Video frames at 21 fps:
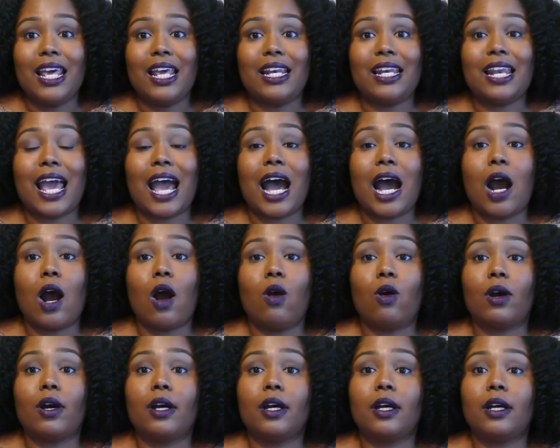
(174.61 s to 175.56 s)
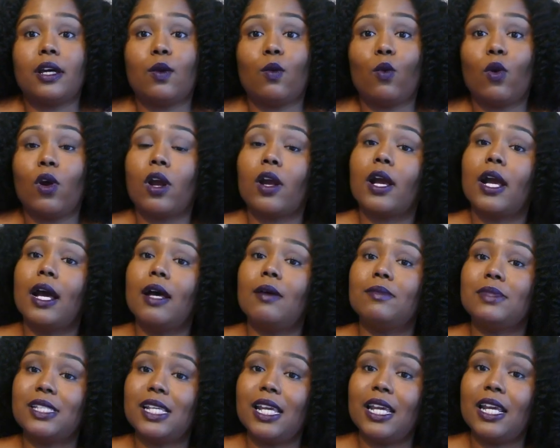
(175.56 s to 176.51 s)
Now, where it
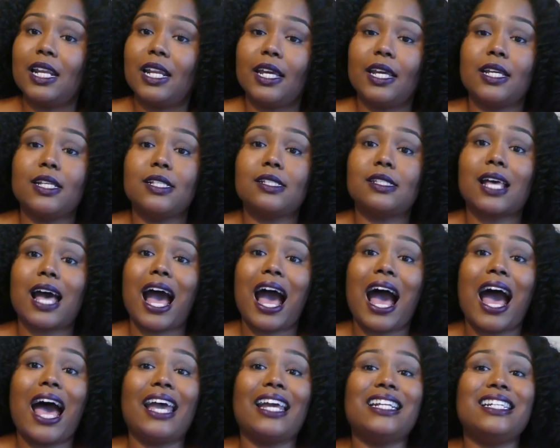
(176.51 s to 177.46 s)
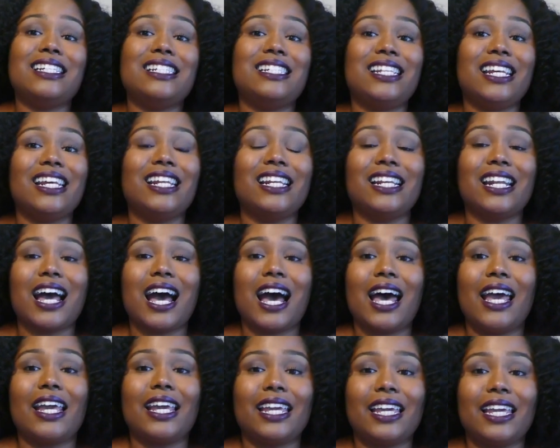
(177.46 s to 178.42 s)
comes in is I did
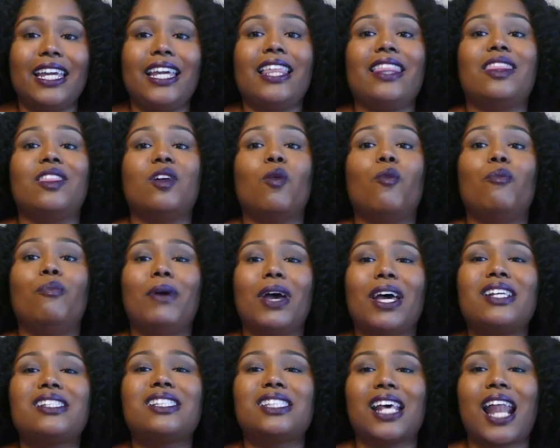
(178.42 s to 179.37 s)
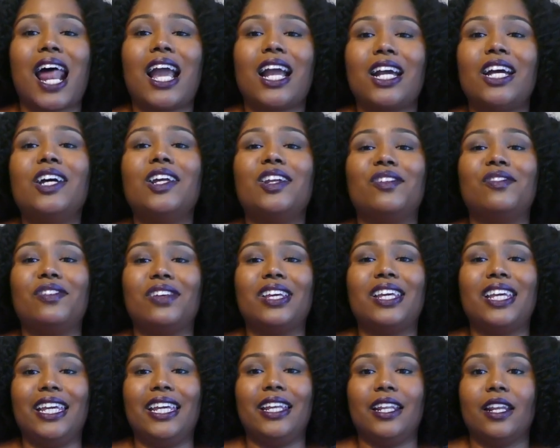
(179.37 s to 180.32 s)
not eat the best that I could have
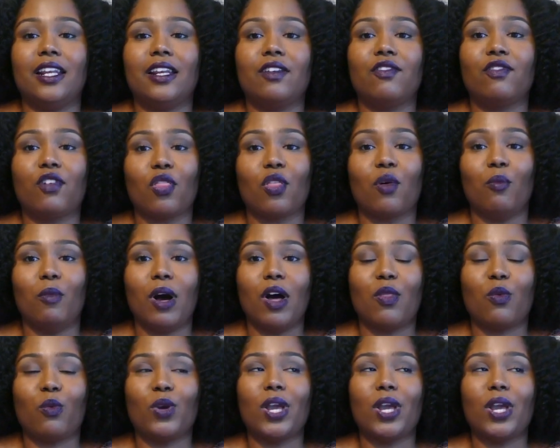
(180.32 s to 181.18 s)
eaten for the month.